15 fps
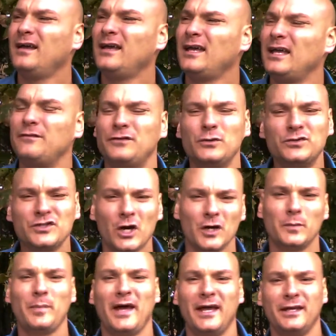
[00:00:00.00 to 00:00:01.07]
If you
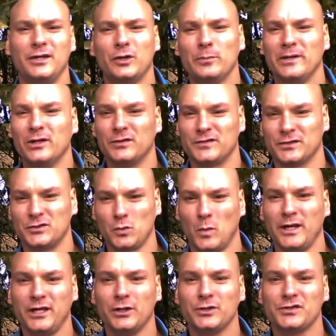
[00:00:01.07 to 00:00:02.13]
started paying your bills at 20
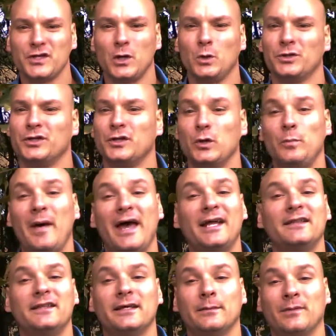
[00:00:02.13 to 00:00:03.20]
years old and you paid
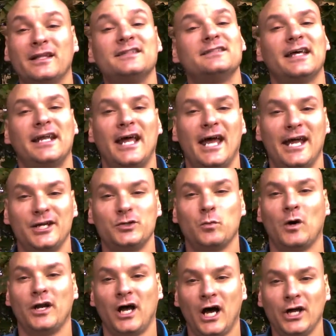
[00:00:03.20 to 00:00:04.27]
them, let's say, to age
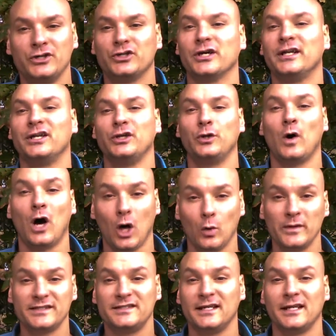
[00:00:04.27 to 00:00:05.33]
100 and you
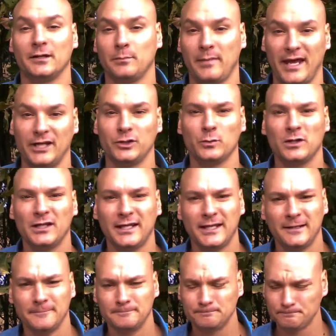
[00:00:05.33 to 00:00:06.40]
always did it manually,